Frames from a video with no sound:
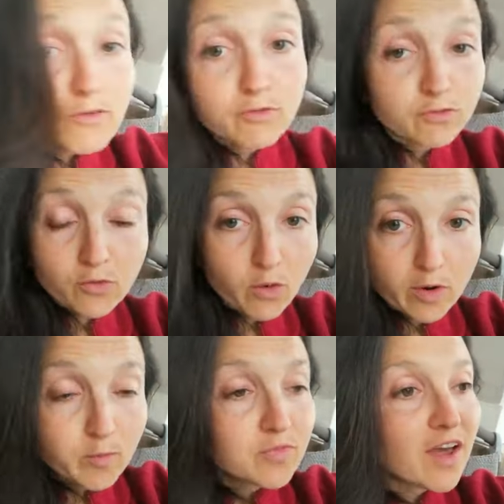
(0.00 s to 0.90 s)

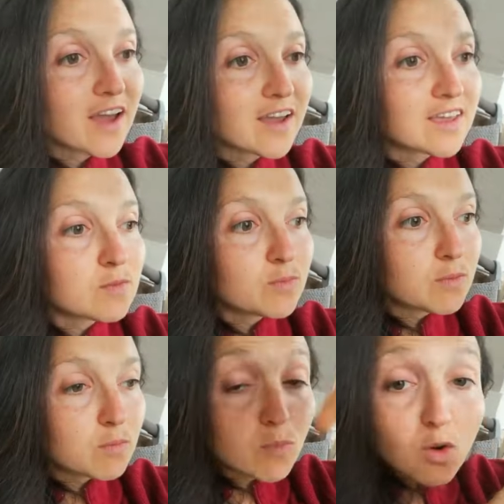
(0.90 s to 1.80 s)
form that can be
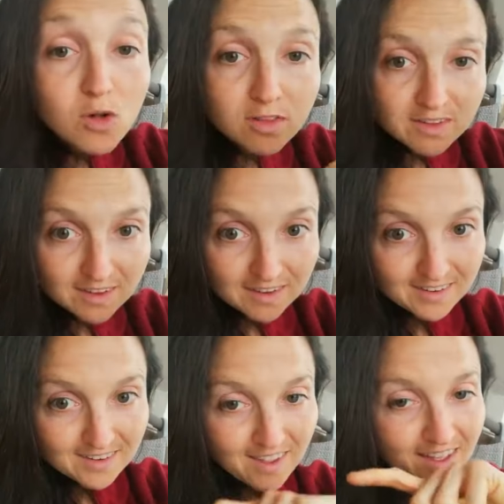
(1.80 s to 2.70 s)

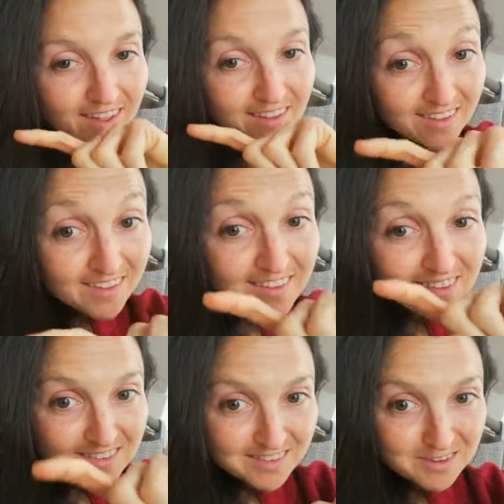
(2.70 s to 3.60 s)
molded
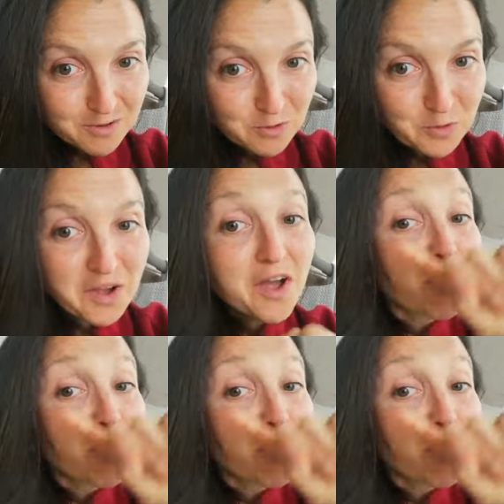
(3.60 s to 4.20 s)
into,